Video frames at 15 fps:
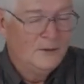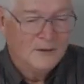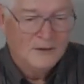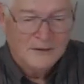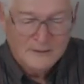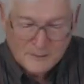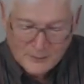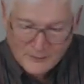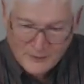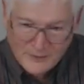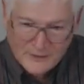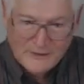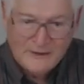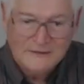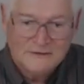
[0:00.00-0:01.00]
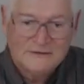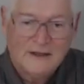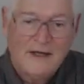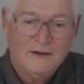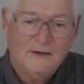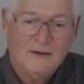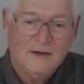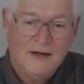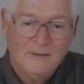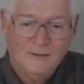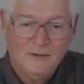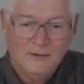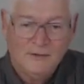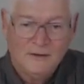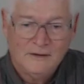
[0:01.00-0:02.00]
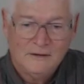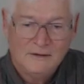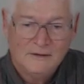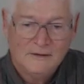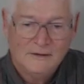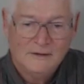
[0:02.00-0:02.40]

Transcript: Put it in print and sign your name to it.